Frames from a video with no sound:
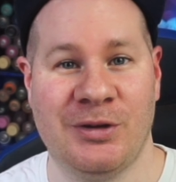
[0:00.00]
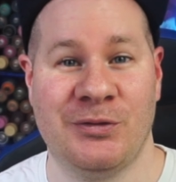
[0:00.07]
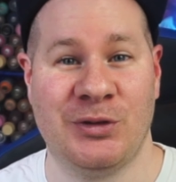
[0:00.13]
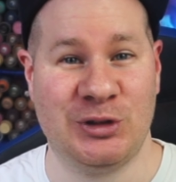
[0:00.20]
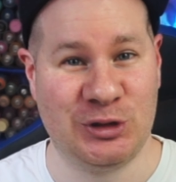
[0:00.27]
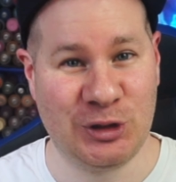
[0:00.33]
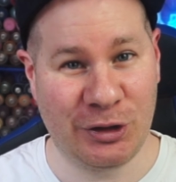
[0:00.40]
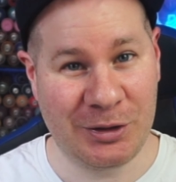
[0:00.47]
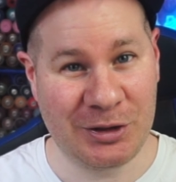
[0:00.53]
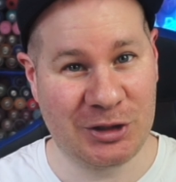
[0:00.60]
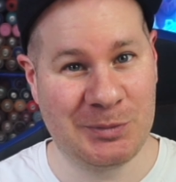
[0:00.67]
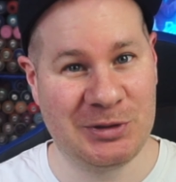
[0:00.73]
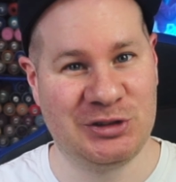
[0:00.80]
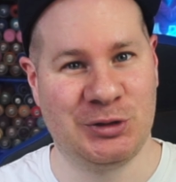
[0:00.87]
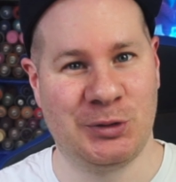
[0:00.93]
For sure I'm going
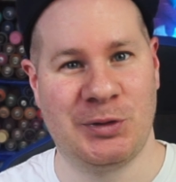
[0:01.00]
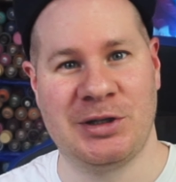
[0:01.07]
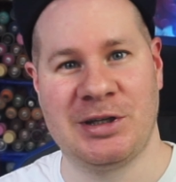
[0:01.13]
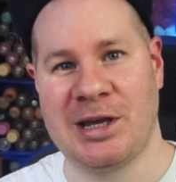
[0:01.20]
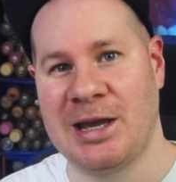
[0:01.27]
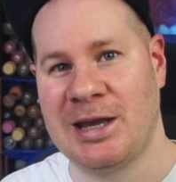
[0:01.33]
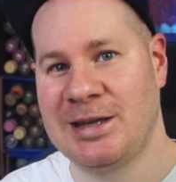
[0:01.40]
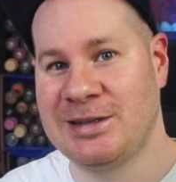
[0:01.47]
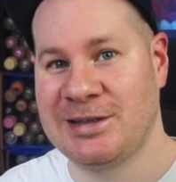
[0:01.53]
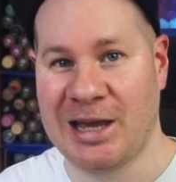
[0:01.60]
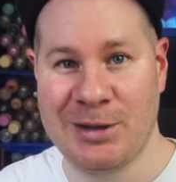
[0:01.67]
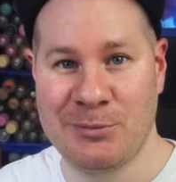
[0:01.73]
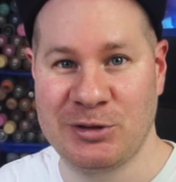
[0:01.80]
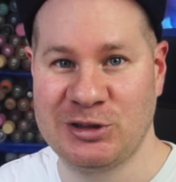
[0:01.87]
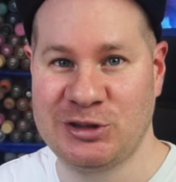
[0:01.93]
to be doing a
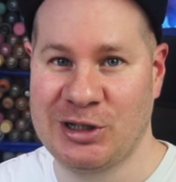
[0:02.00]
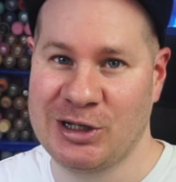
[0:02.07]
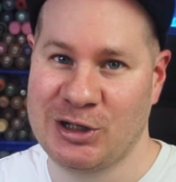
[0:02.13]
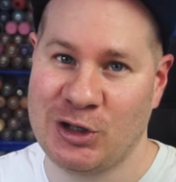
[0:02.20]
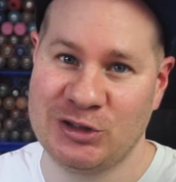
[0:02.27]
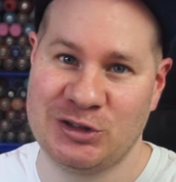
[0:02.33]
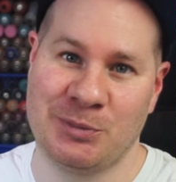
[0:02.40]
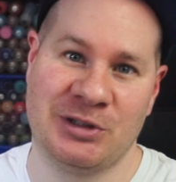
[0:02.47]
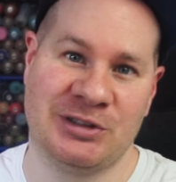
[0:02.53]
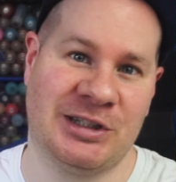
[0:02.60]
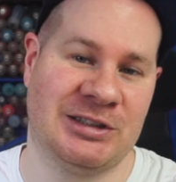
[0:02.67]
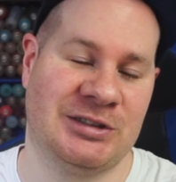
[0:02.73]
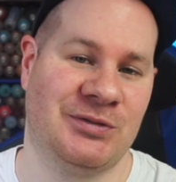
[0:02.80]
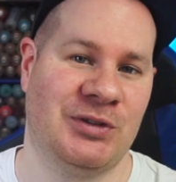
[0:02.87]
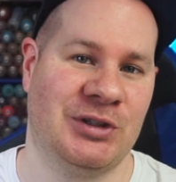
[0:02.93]
gaming chair
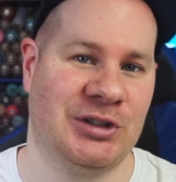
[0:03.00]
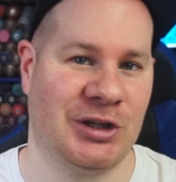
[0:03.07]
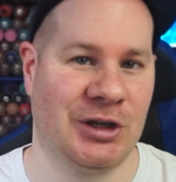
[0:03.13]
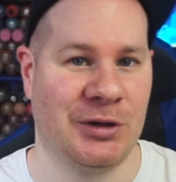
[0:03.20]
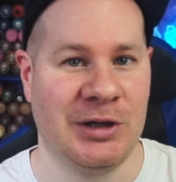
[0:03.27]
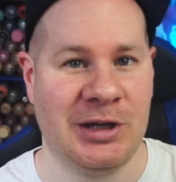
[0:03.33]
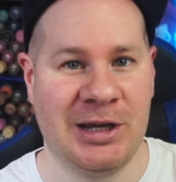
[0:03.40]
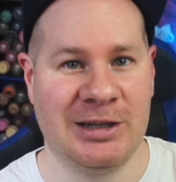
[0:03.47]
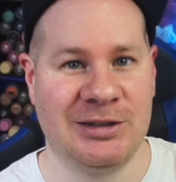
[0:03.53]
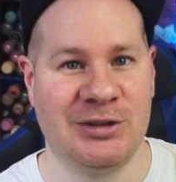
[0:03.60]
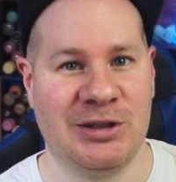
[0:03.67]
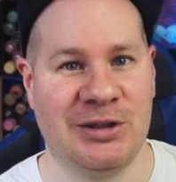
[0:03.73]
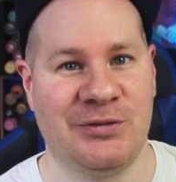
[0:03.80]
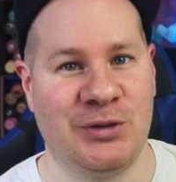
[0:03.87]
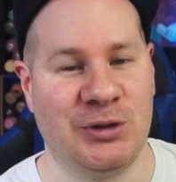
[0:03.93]
customization video in the
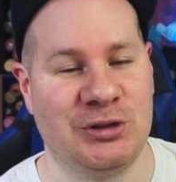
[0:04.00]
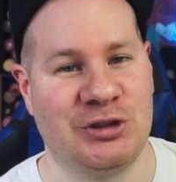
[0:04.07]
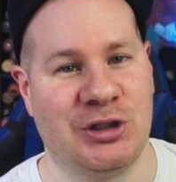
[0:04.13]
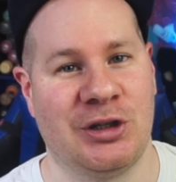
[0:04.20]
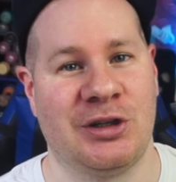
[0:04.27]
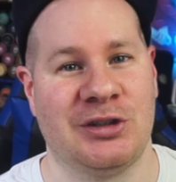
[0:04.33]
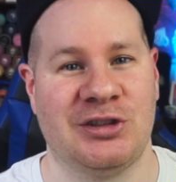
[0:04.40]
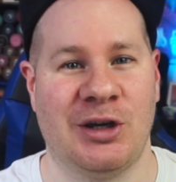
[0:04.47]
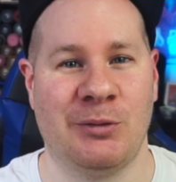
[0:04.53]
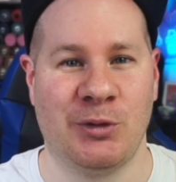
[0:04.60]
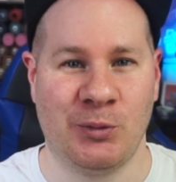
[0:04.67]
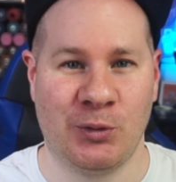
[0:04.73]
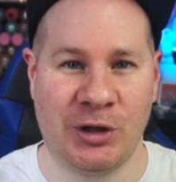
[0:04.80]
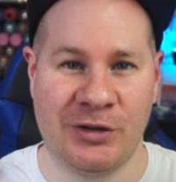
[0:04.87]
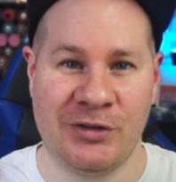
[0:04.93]
near future because I want
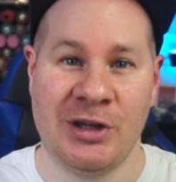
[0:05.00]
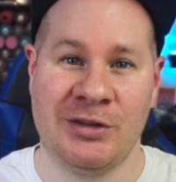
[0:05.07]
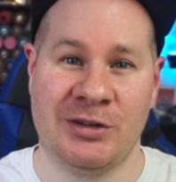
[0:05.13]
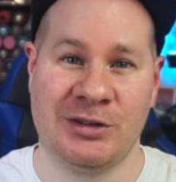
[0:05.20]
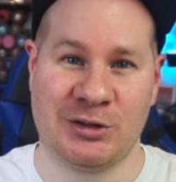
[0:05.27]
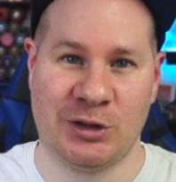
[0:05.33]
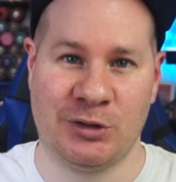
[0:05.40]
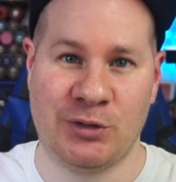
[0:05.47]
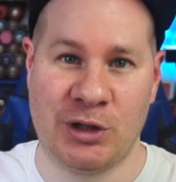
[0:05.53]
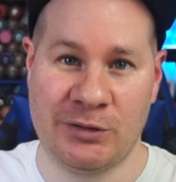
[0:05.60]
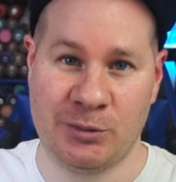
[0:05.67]
one that's going to rival